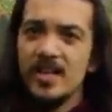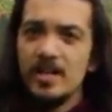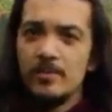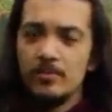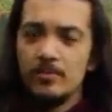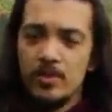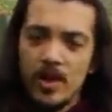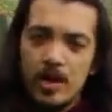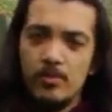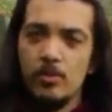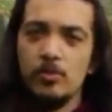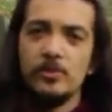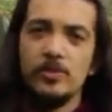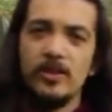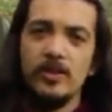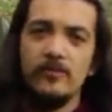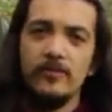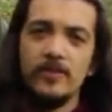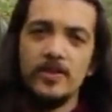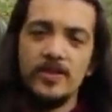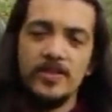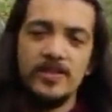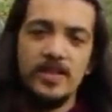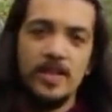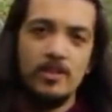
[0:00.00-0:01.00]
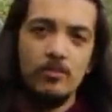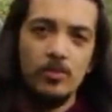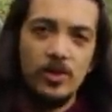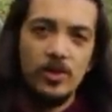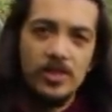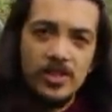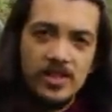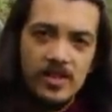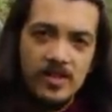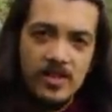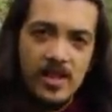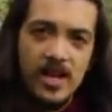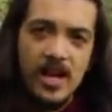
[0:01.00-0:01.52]
Probably for the same
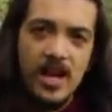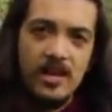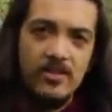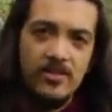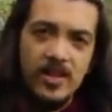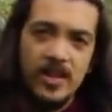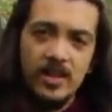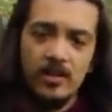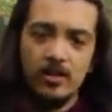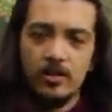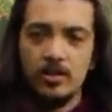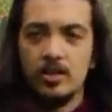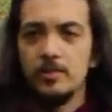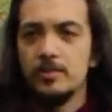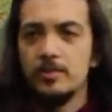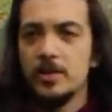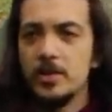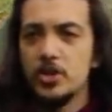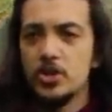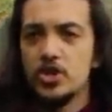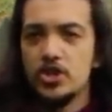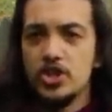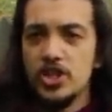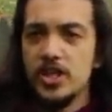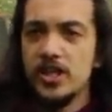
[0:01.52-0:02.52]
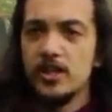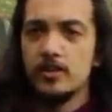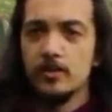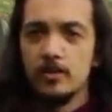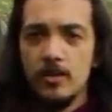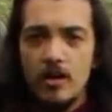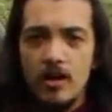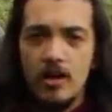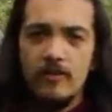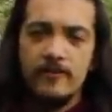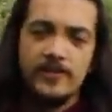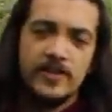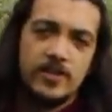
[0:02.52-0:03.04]
reason that I think urban chic
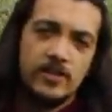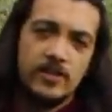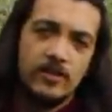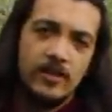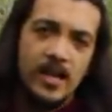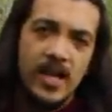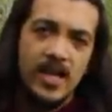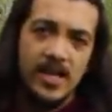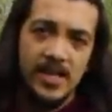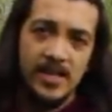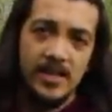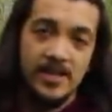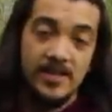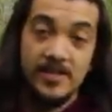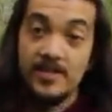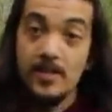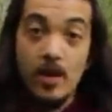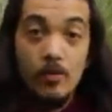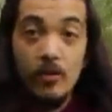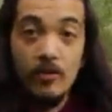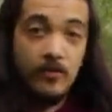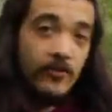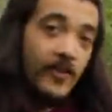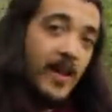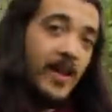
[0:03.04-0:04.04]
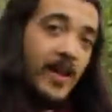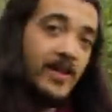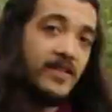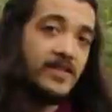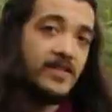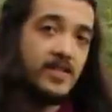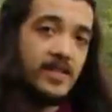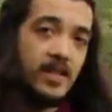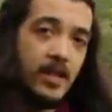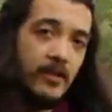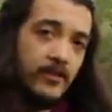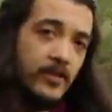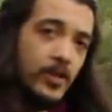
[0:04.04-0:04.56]
lofts are hideous. No
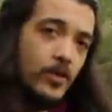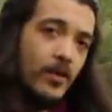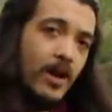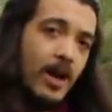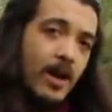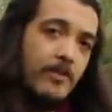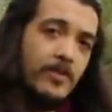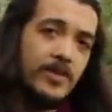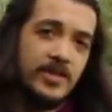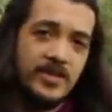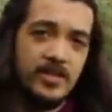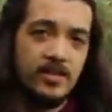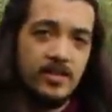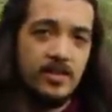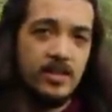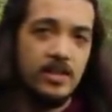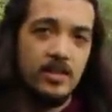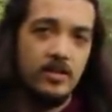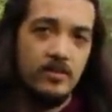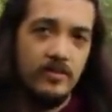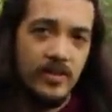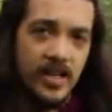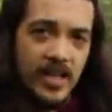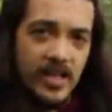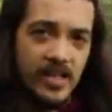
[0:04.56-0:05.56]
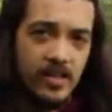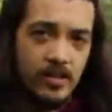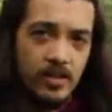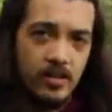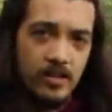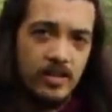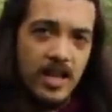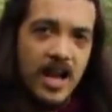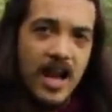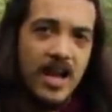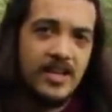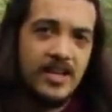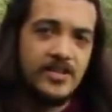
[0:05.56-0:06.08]
offense if you have to live in a
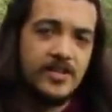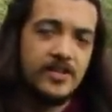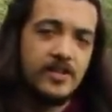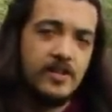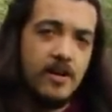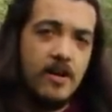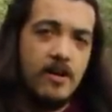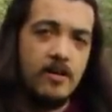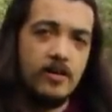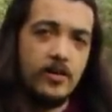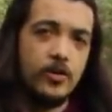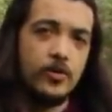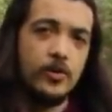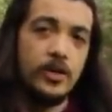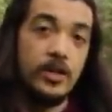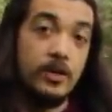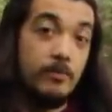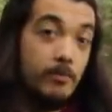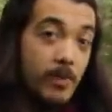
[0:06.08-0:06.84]
glass concrete